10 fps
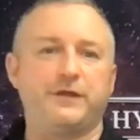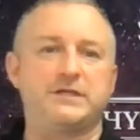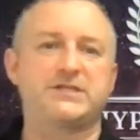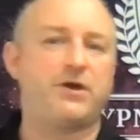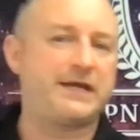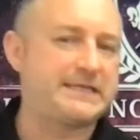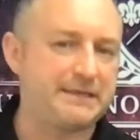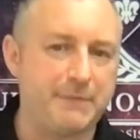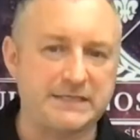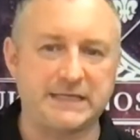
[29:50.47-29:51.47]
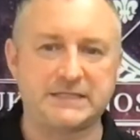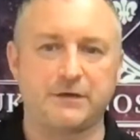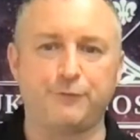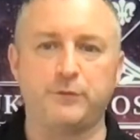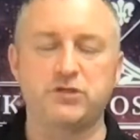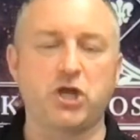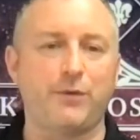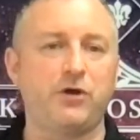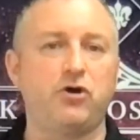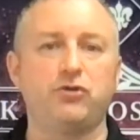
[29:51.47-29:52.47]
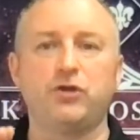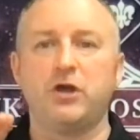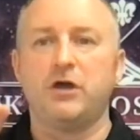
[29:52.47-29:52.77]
psychosomatic stuff that was going on.